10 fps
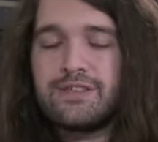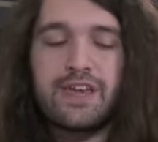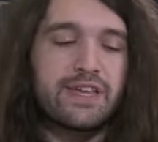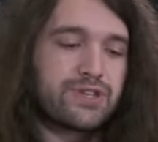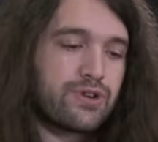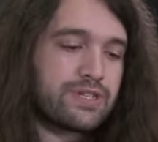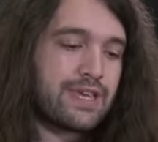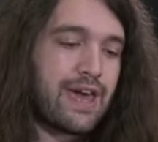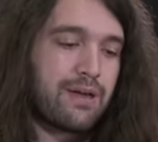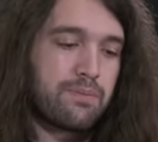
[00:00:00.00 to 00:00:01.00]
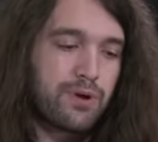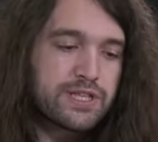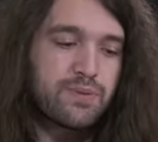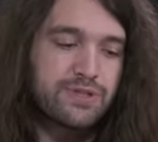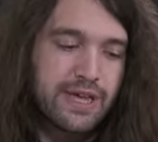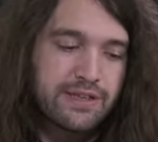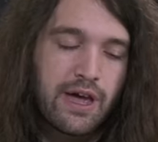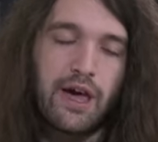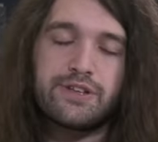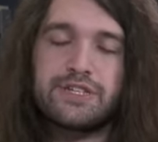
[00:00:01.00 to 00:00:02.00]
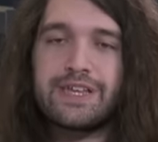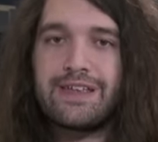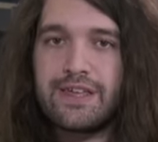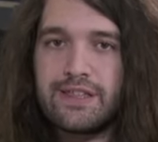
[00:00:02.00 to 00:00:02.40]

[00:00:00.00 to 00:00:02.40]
the answer is that Principled Technologies and